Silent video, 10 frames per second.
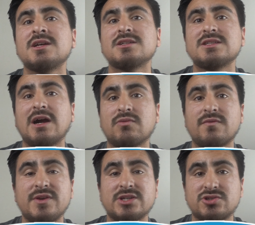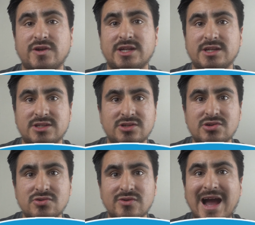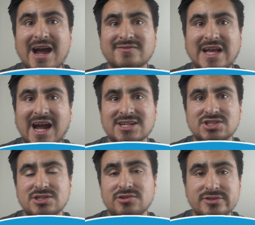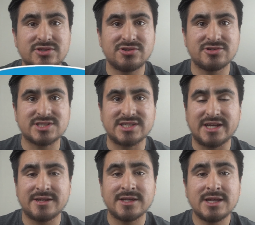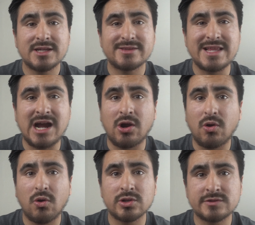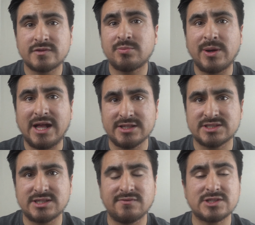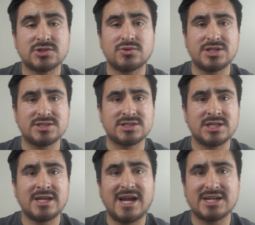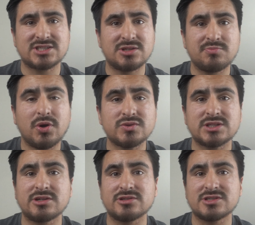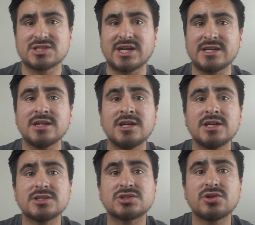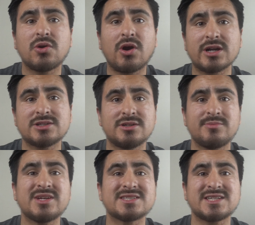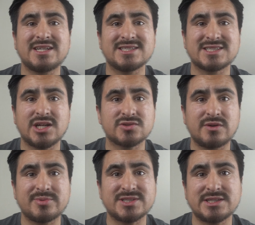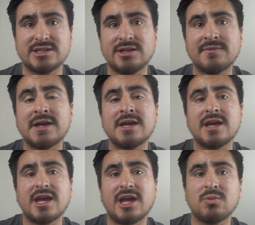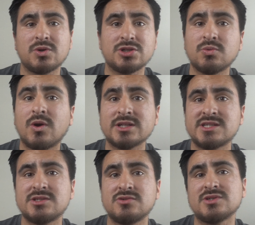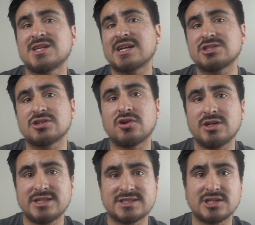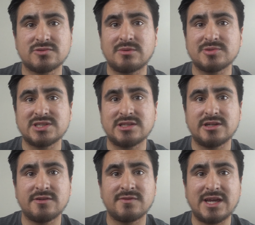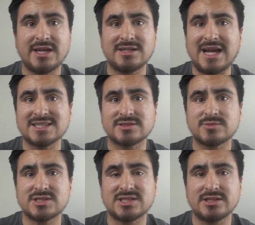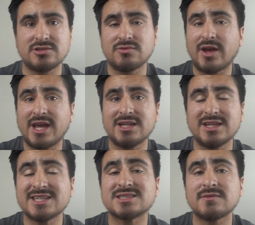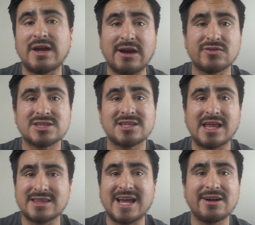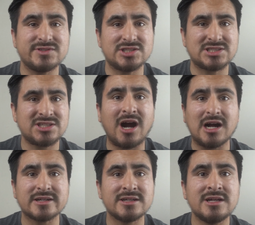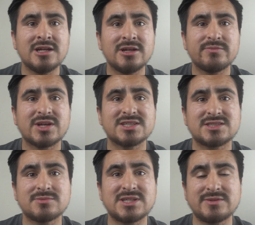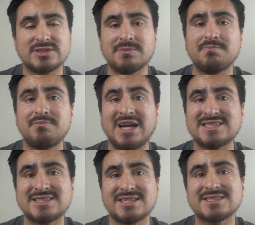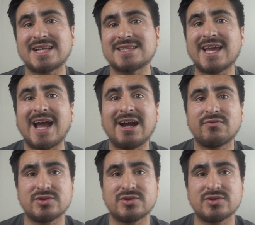Now with via trading, you have to actually look through their site. Not all of their pallets and inventory is actually posted on their site, so you are going to be assigned a sales representative, and what you want to do is actually call the sales representative and ask them to send you a list of everything that they have in stock, because sometimes the best things that they have